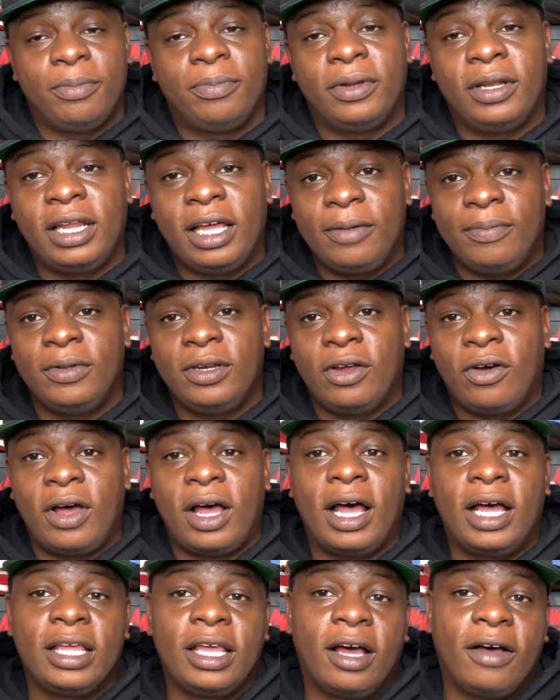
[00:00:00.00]
But let me know how
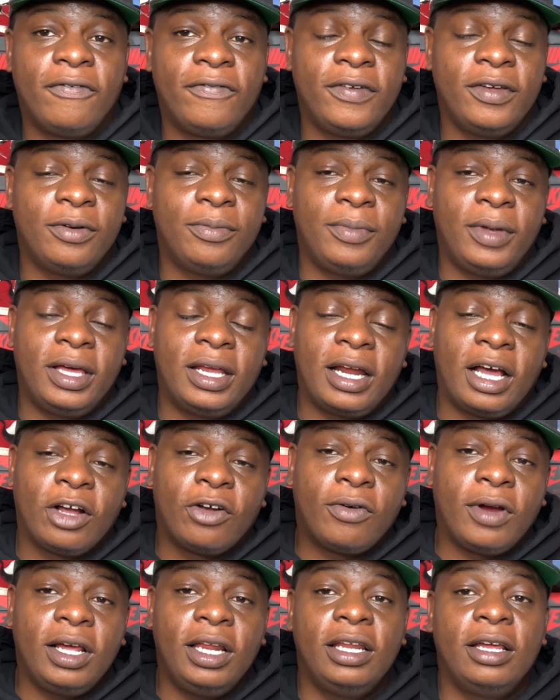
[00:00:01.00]
y'all feel, man. I
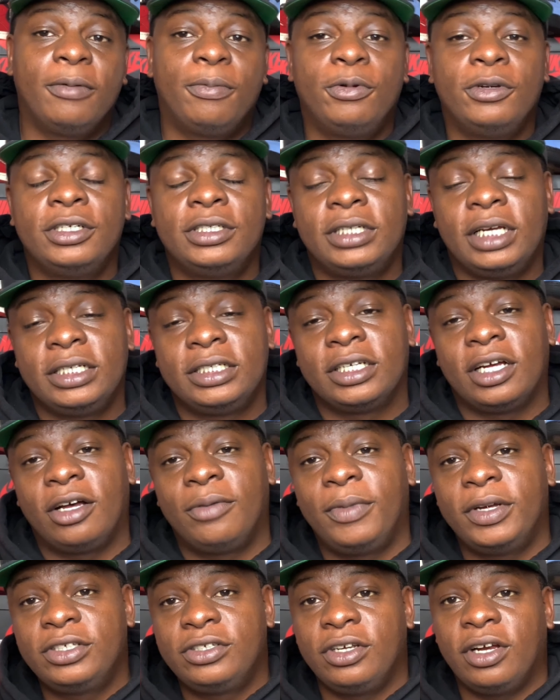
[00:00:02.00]
greatly appreciate y'all.
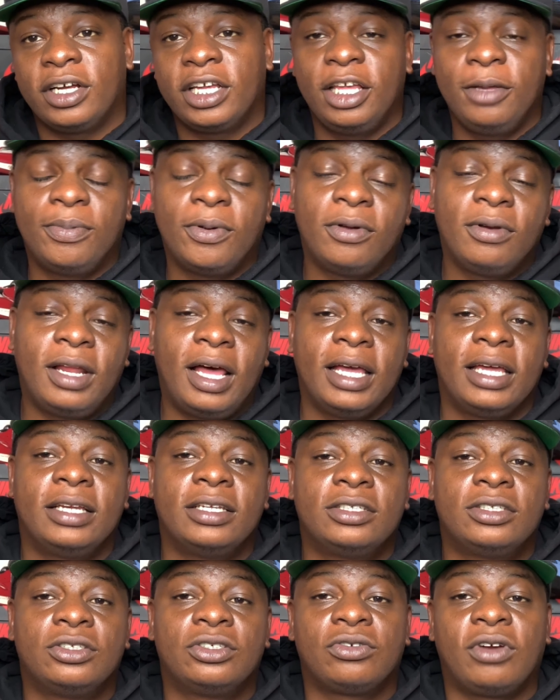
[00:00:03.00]
Make sure y'all keep on liking and
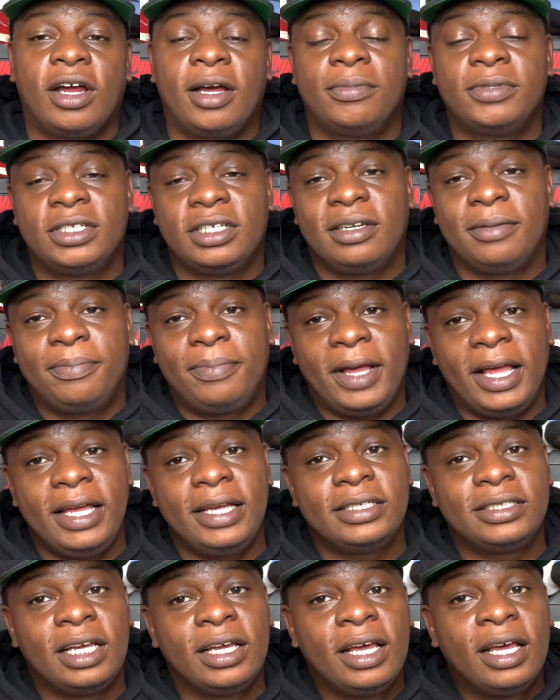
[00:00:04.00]
subscribing to the
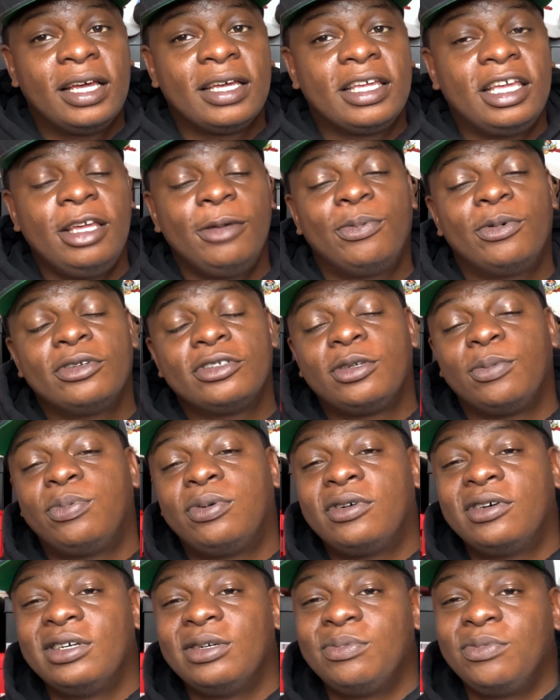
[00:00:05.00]
page. Keep on
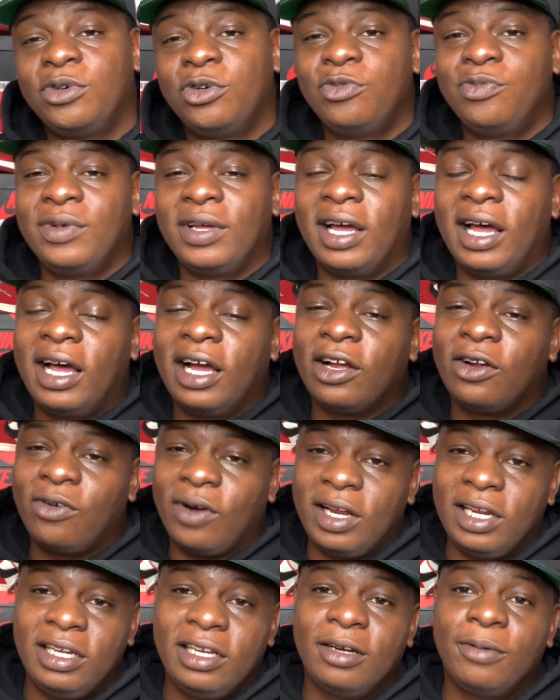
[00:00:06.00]
supporting the movement. I
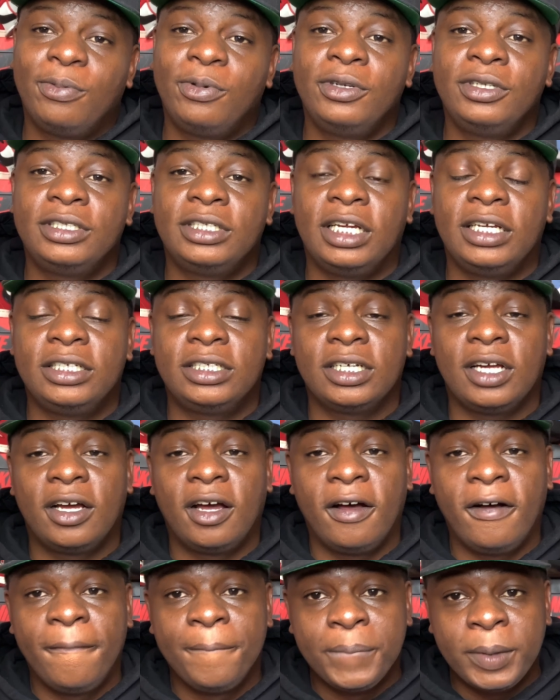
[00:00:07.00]
greatly appreciate
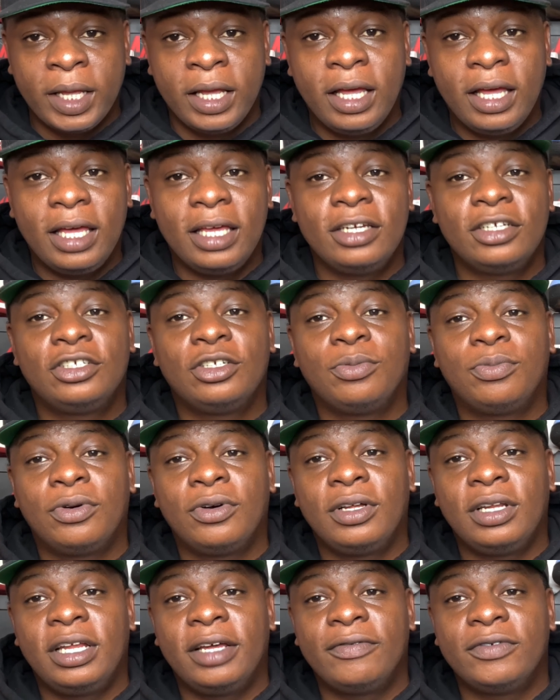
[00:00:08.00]
y'all. And it's your boy
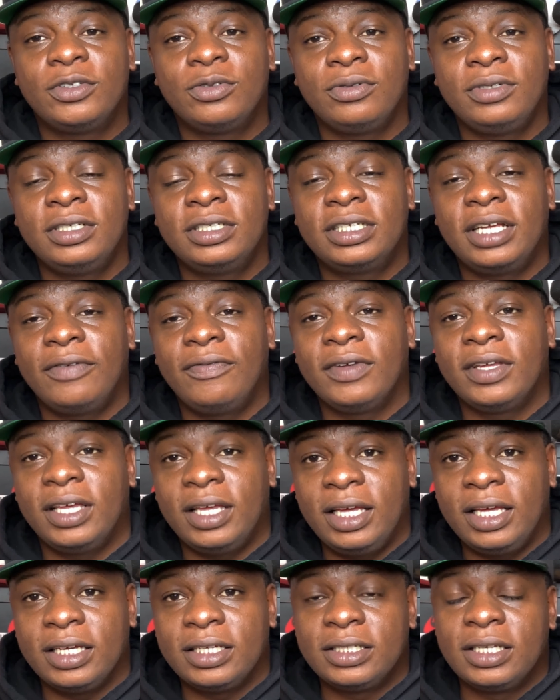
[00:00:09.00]
1127
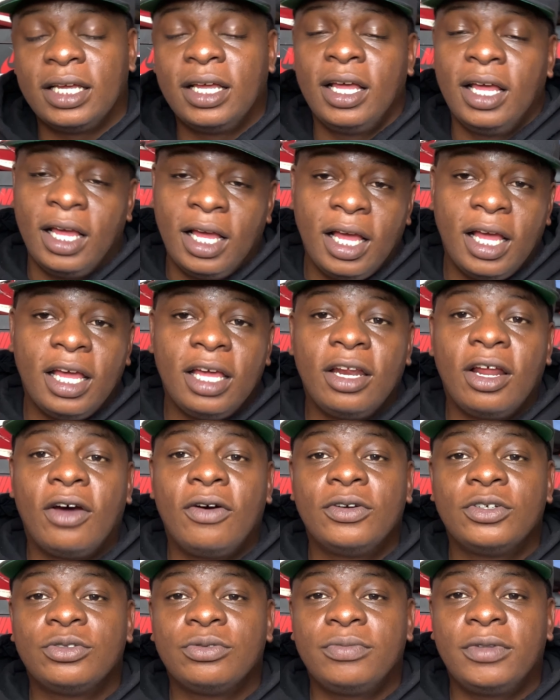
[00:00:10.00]
Kicks. And
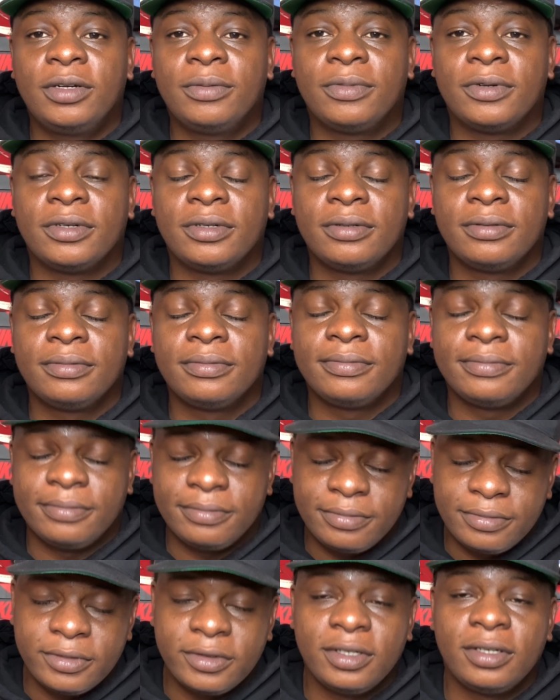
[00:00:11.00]
always remember,
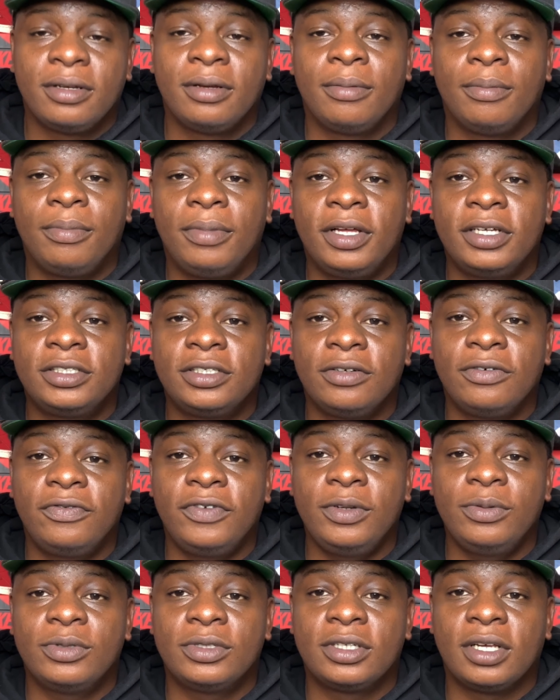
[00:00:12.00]
bless your
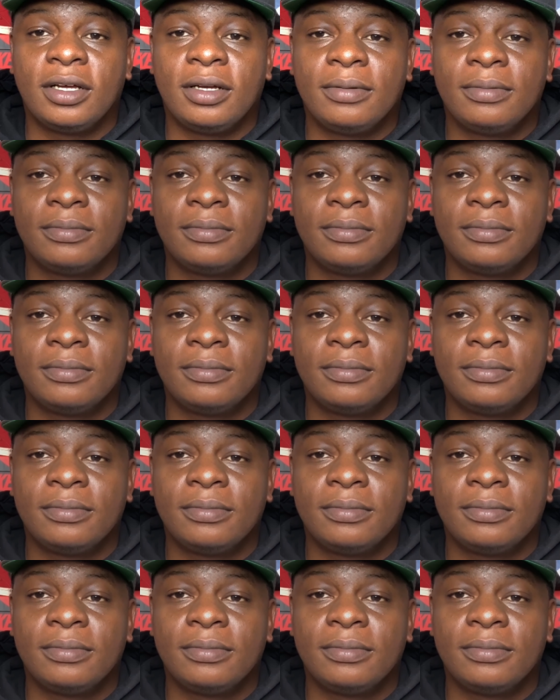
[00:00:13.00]
feet with something.